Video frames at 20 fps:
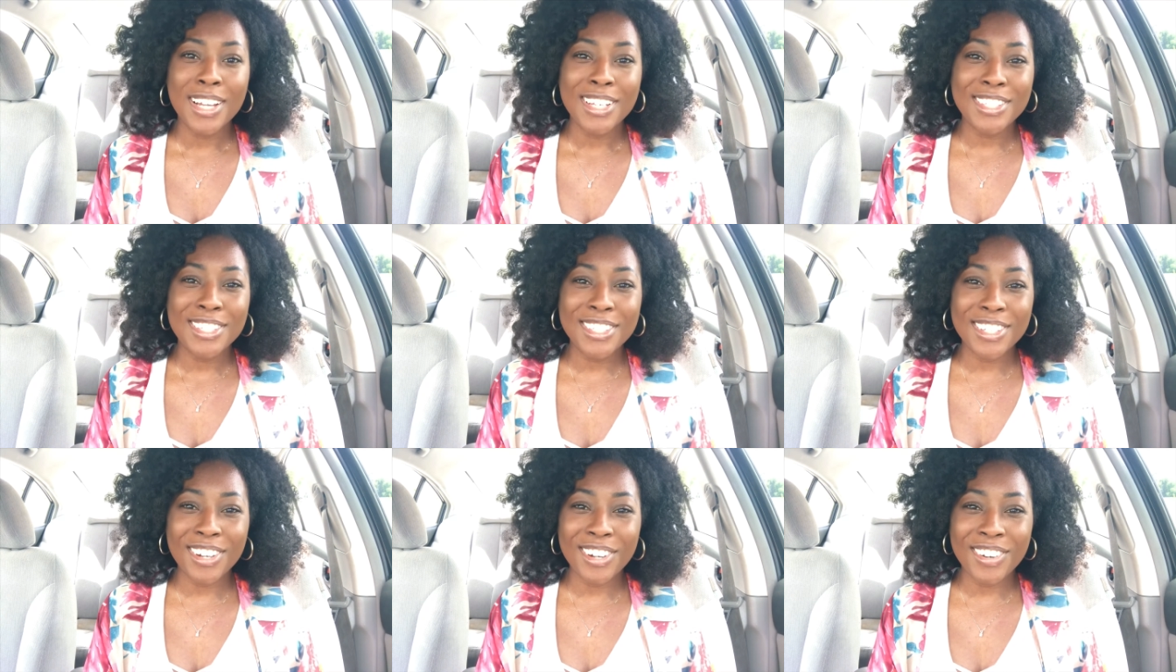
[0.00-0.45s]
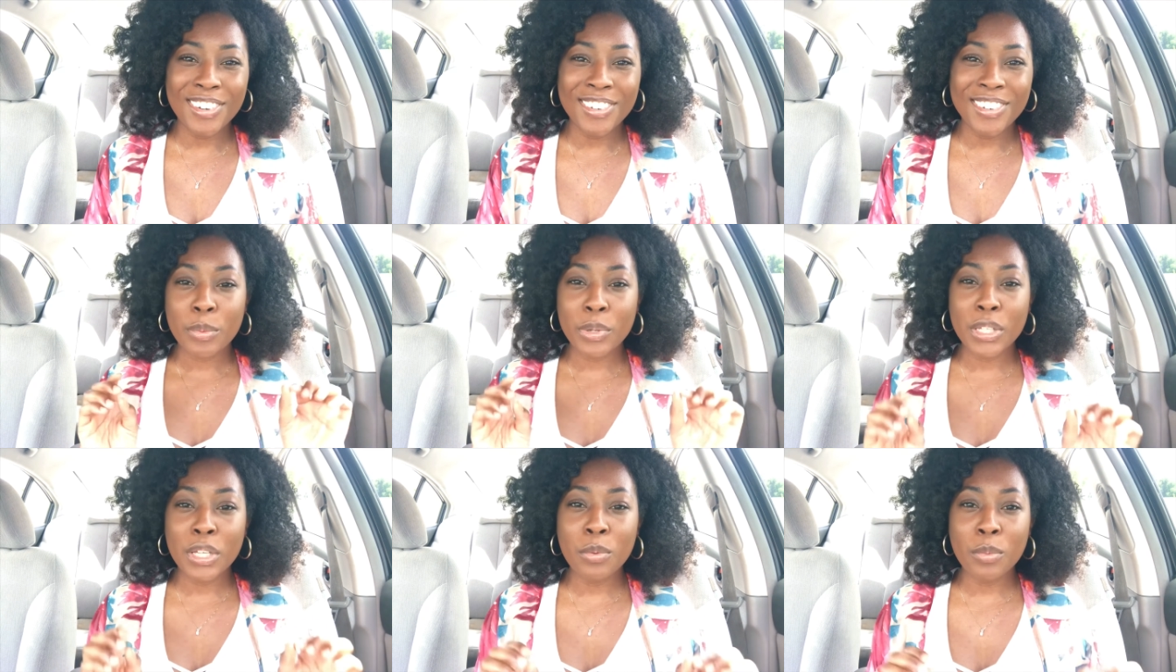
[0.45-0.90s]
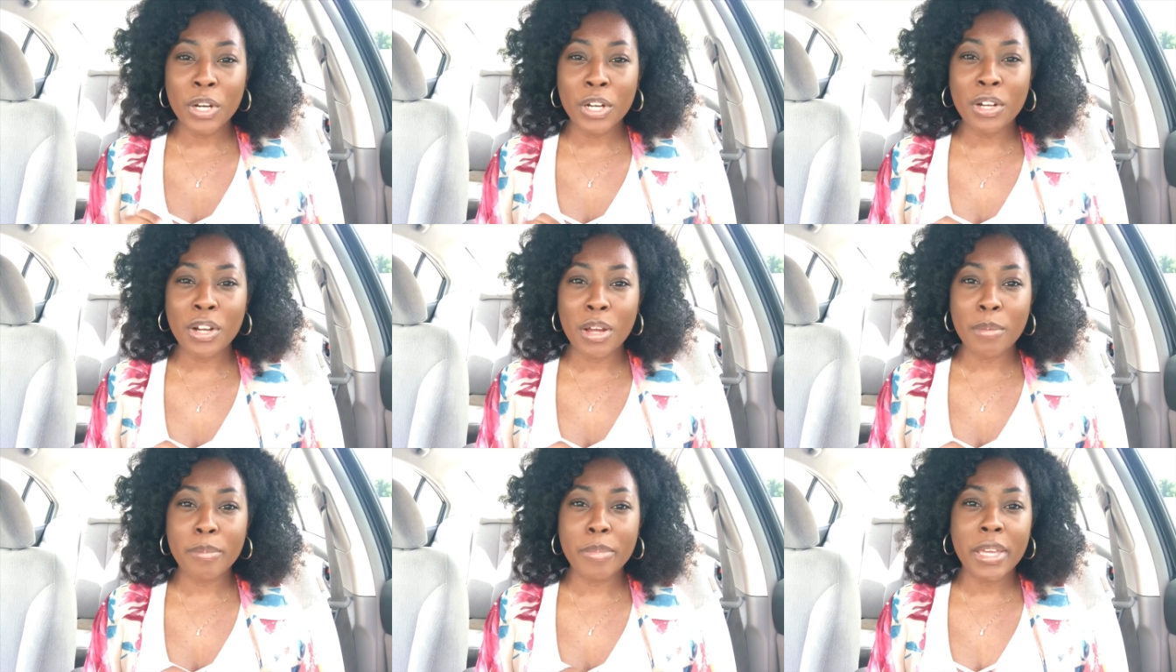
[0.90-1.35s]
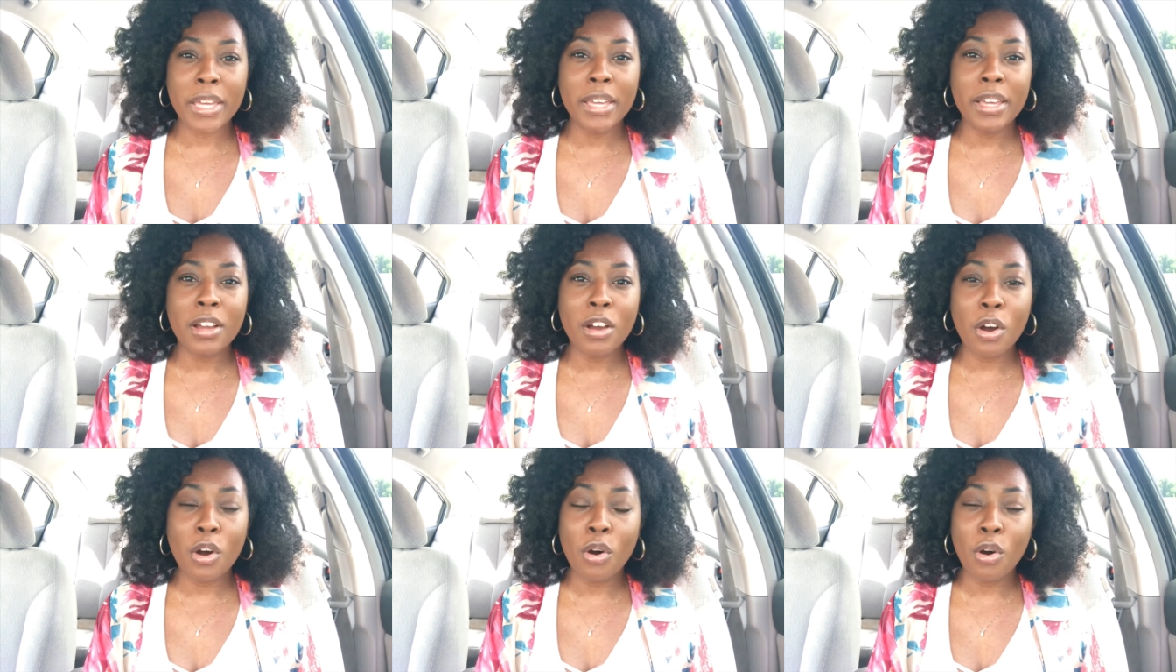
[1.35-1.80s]
So really work on
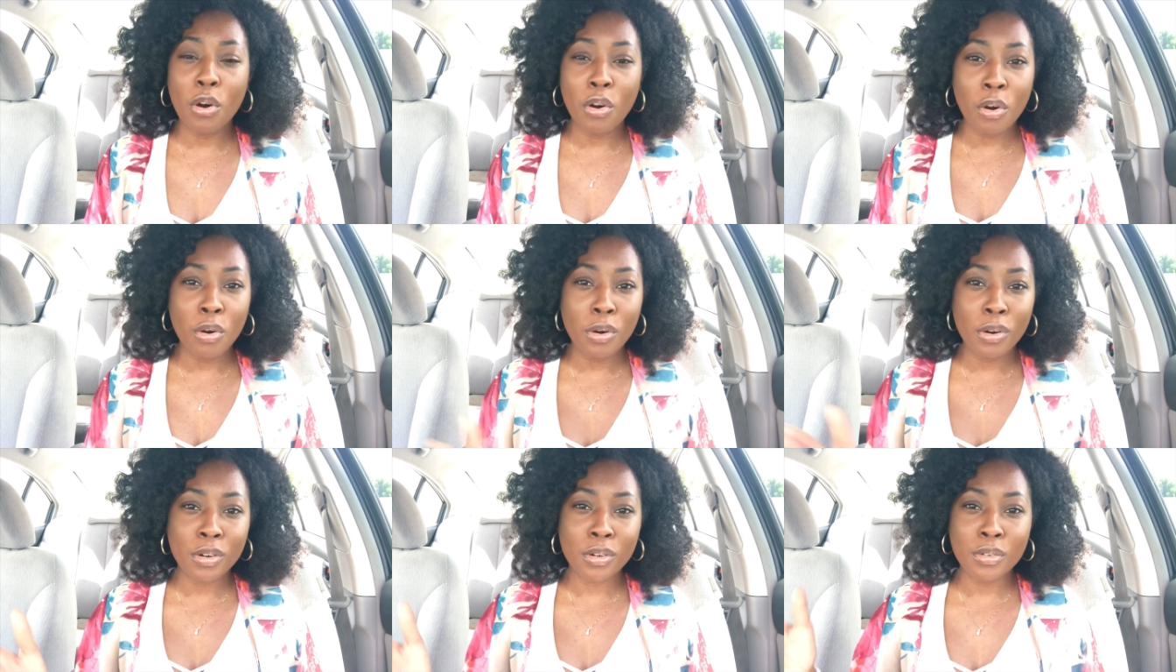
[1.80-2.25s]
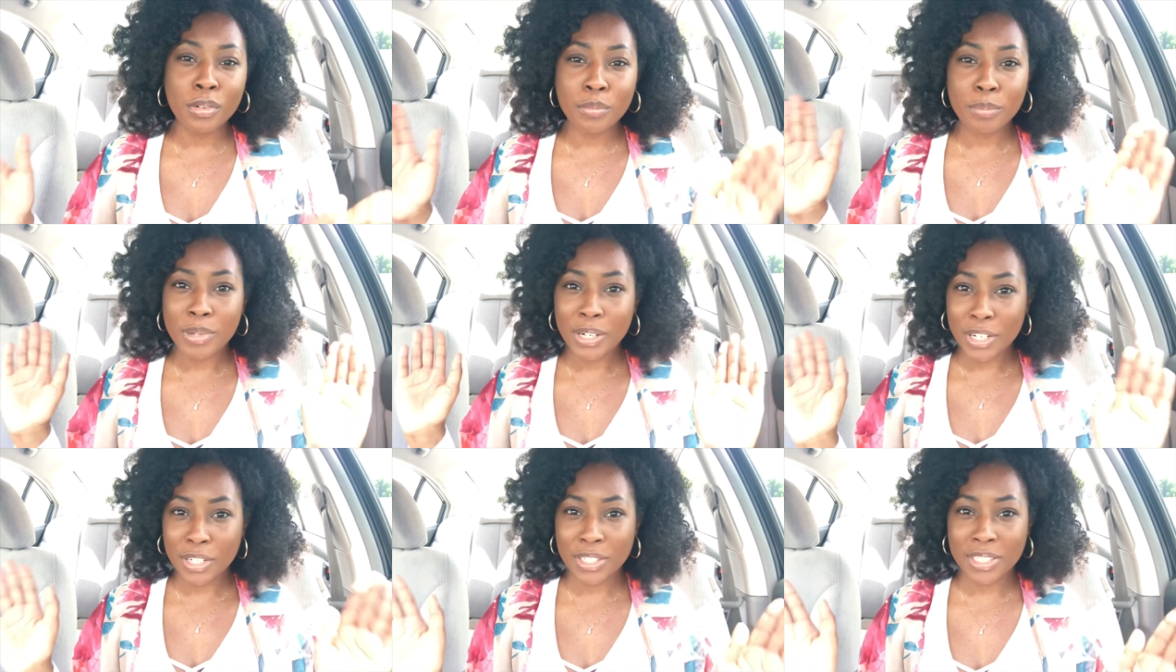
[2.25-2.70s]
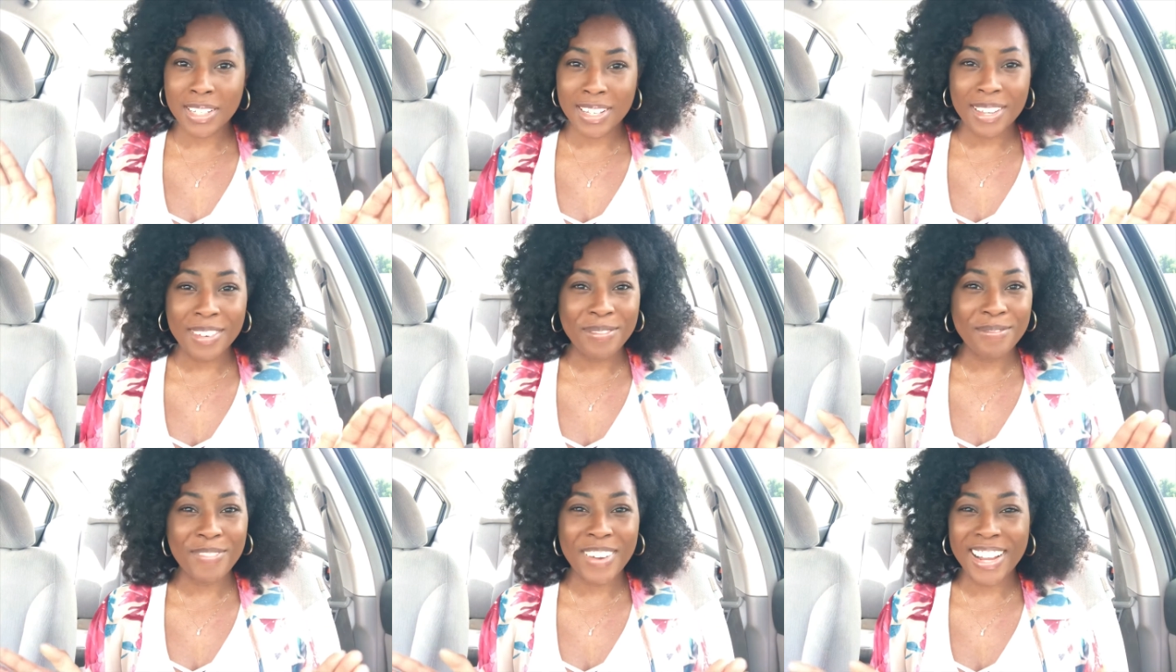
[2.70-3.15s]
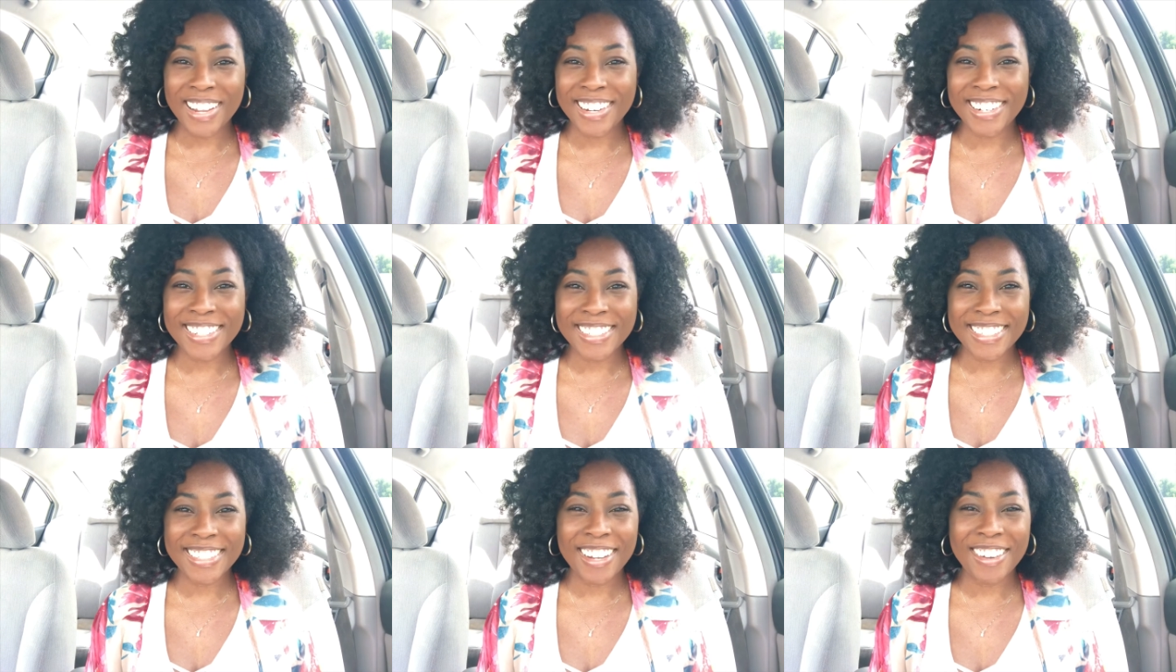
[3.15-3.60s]
being a whole person by
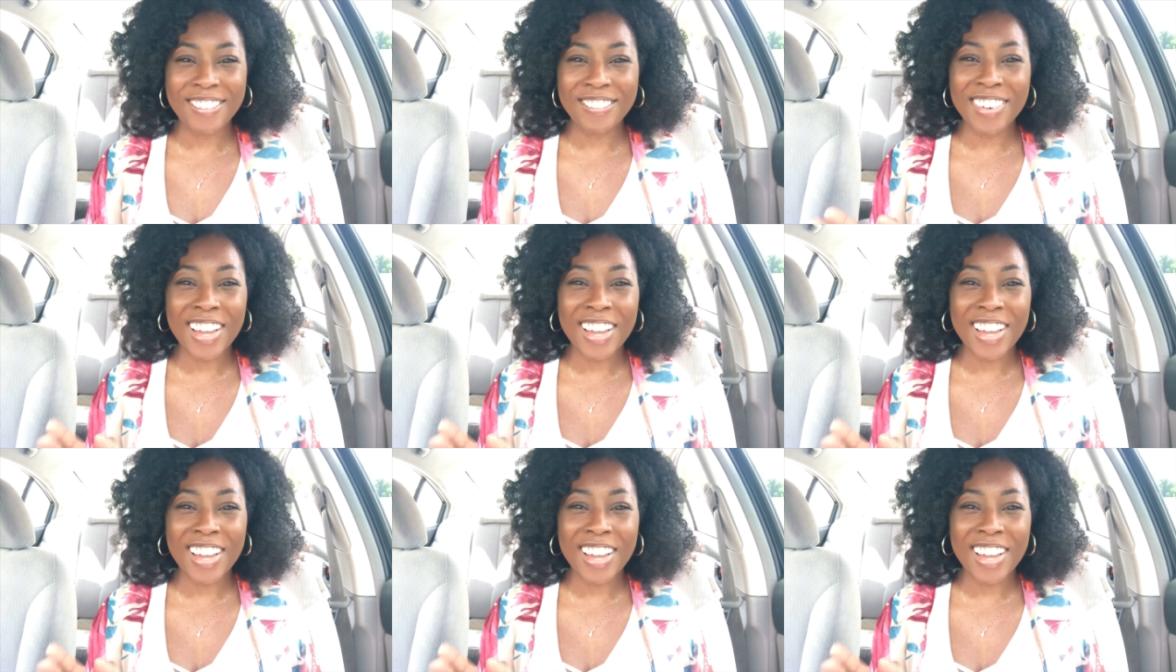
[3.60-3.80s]
yourself,